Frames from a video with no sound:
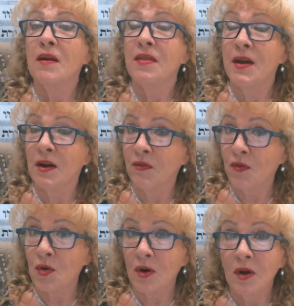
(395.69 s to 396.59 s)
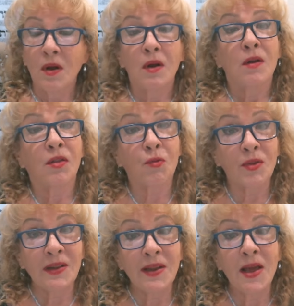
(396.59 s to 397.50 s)
Therefore, through
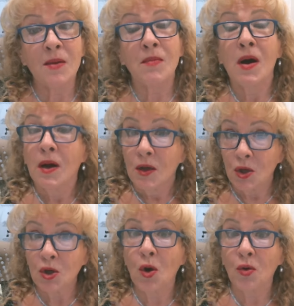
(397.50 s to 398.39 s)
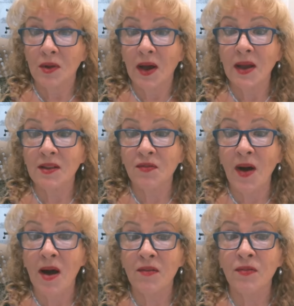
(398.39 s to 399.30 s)
the name
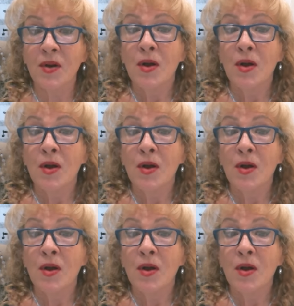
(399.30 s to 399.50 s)
Yod-Chet-Vav,